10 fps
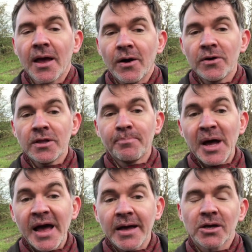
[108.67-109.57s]
on the
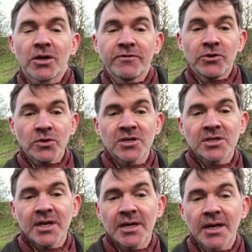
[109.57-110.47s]
back of
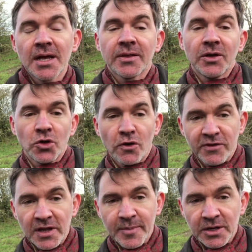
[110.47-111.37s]
noticing the
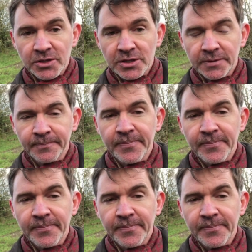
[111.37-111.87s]
novel image.